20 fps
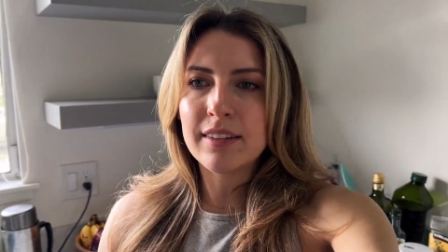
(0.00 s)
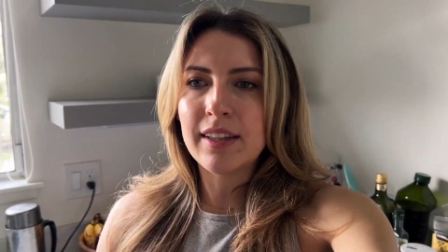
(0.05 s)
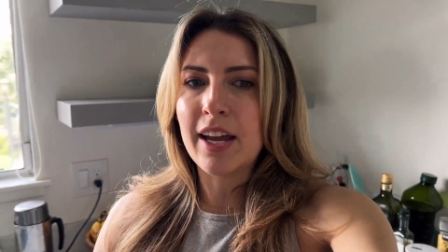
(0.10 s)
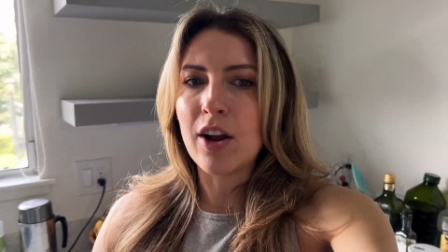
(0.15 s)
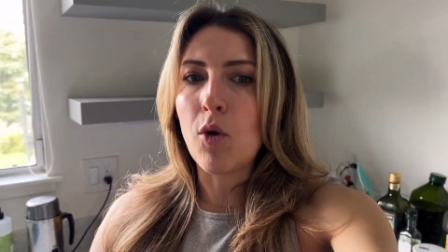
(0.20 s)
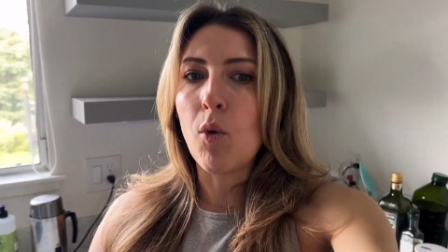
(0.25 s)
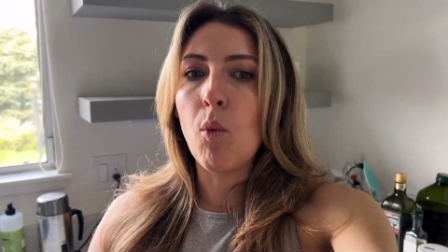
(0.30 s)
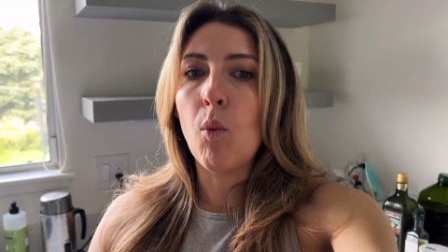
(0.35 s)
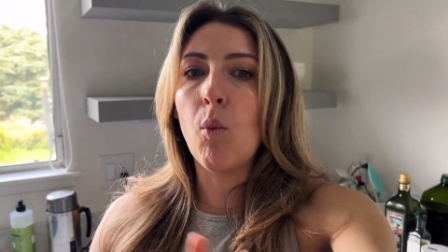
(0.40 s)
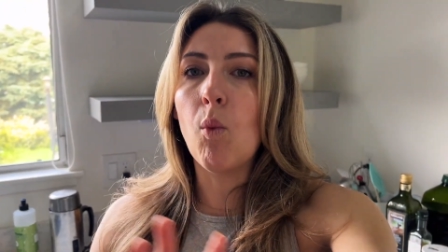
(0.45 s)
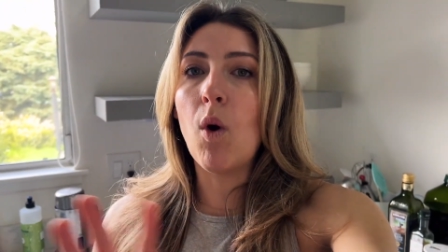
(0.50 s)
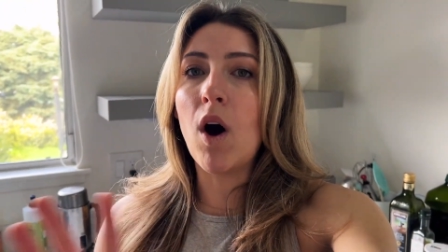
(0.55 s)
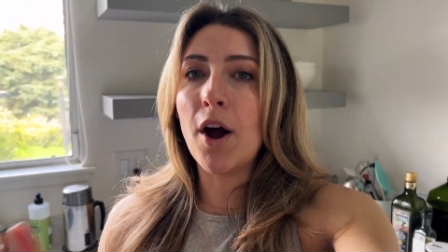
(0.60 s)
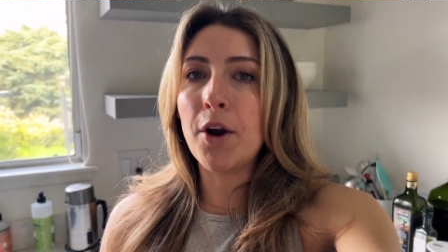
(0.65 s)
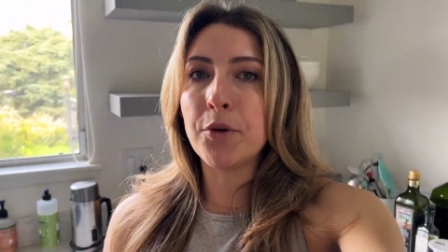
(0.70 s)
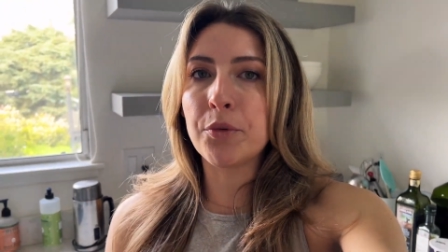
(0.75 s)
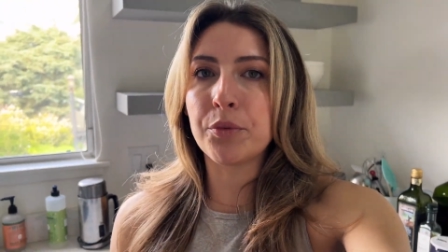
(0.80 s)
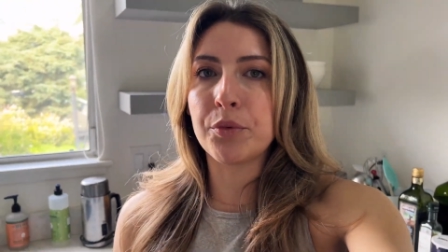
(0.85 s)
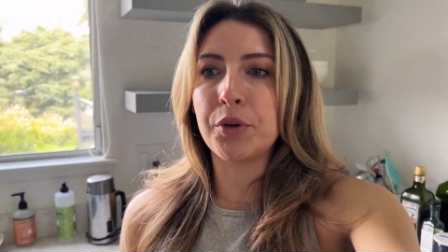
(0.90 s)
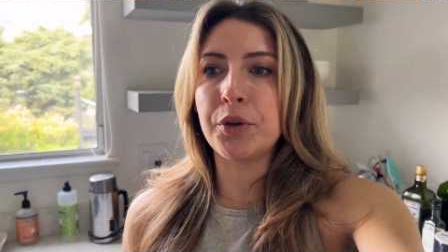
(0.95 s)
like
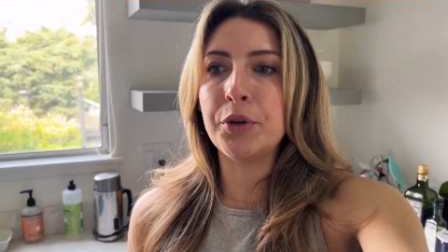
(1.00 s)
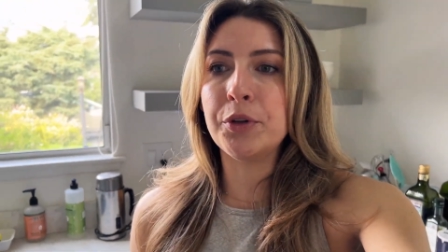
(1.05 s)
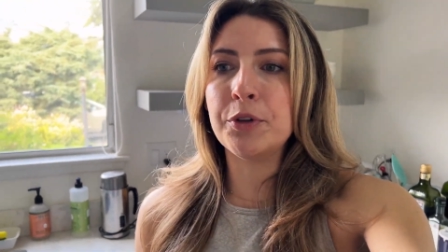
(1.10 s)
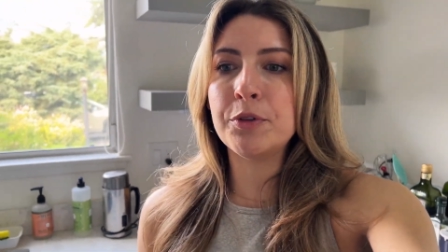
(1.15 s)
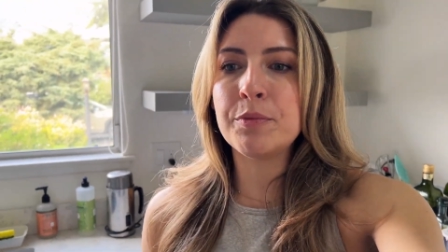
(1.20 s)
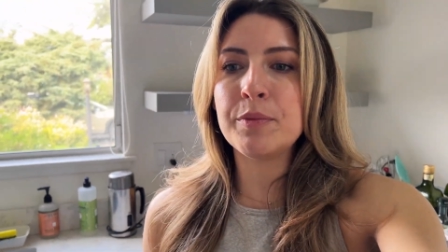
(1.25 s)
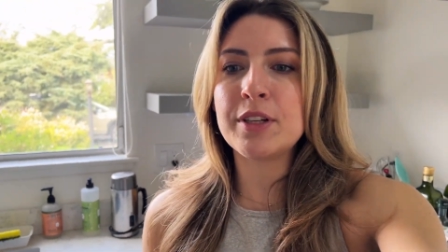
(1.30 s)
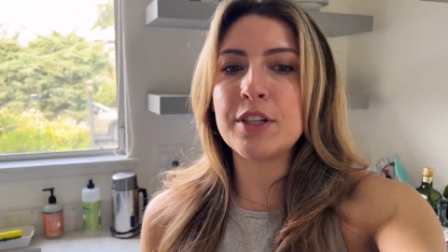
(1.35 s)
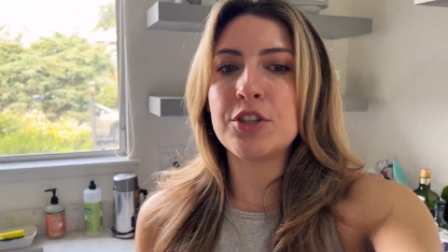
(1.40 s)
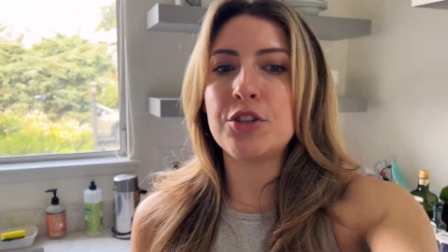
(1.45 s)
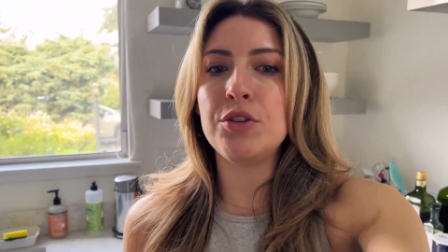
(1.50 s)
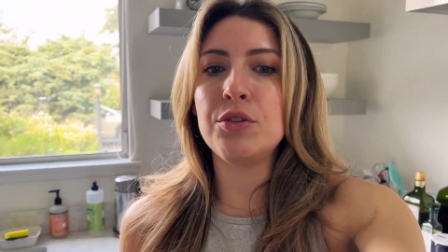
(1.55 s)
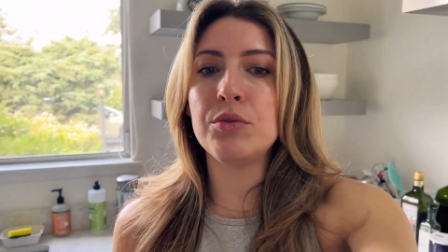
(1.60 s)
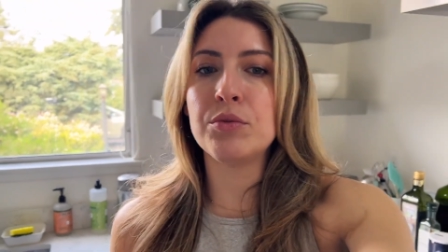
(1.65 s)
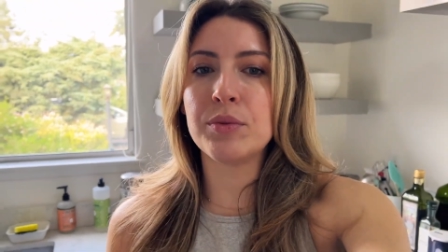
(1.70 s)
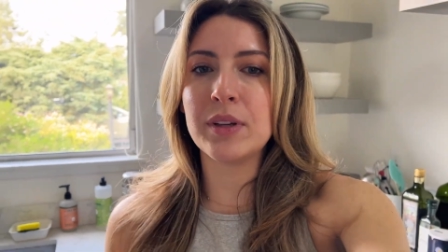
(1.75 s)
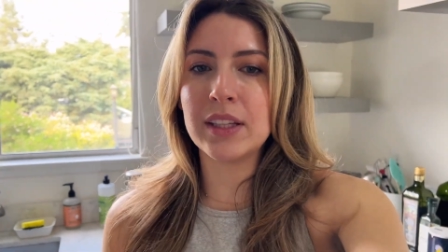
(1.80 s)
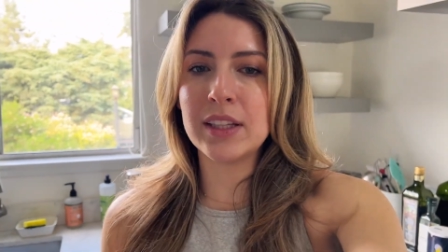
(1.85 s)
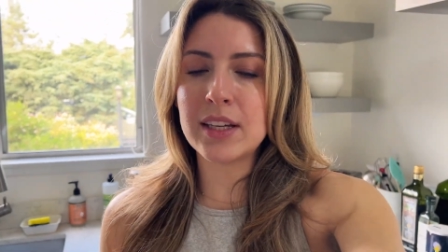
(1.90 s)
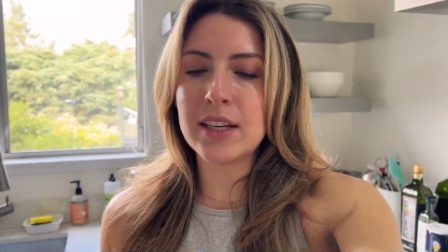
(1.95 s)
one room to
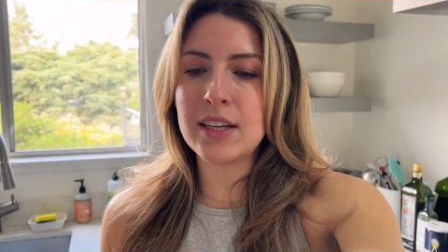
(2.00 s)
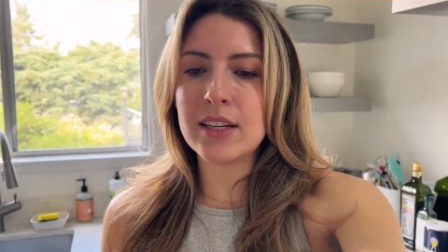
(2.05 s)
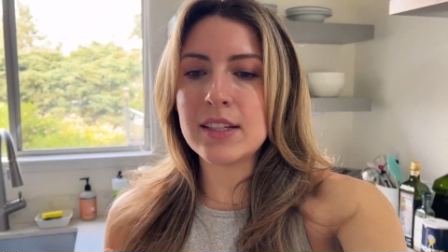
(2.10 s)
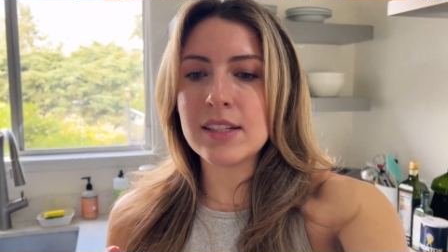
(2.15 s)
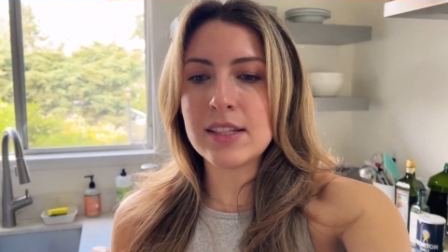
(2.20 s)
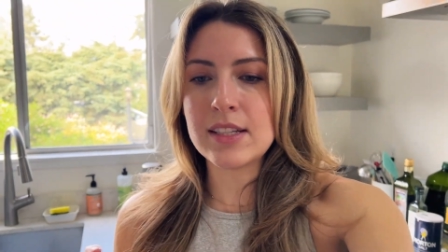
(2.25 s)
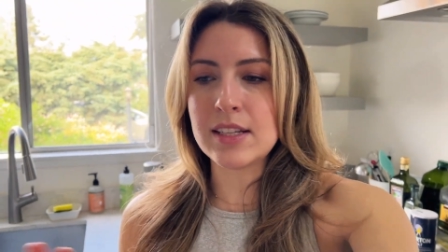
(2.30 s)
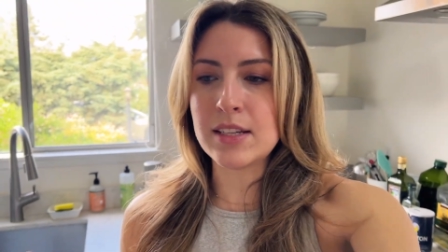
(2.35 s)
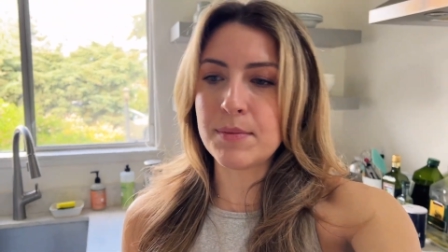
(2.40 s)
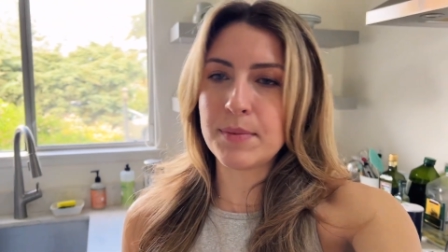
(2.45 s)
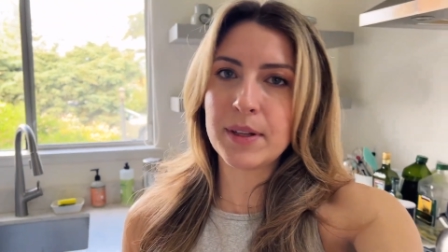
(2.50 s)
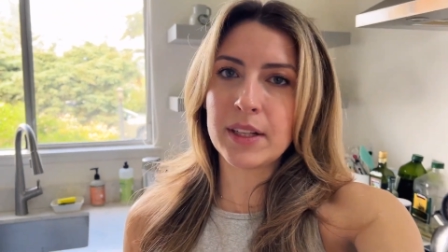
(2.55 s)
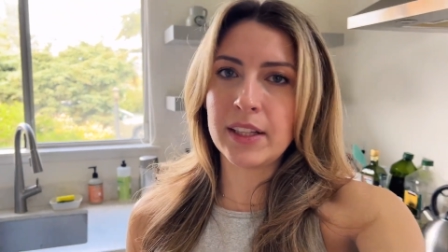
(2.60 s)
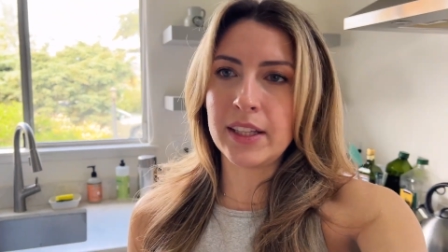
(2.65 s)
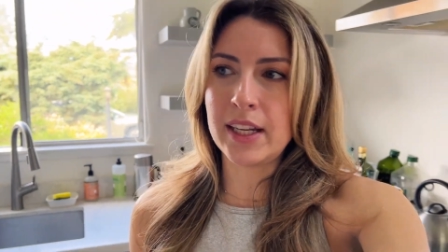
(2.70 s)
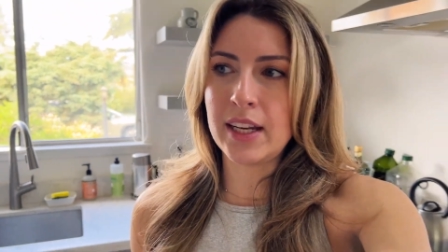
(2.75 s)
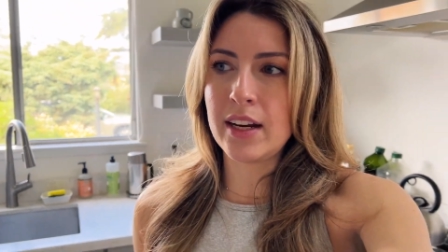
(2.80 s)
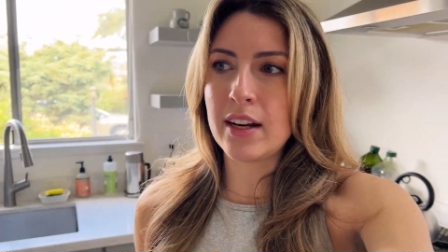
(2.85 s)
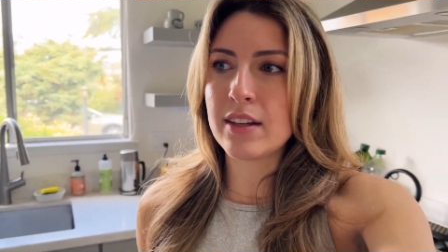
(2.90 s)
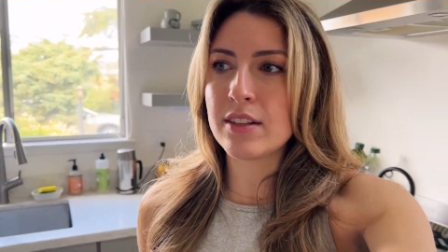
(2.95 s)
really deep
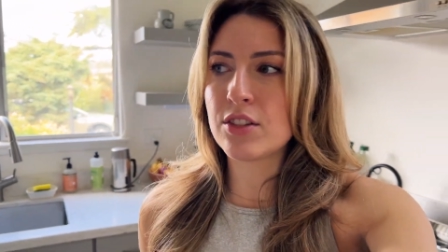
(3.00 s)
clean.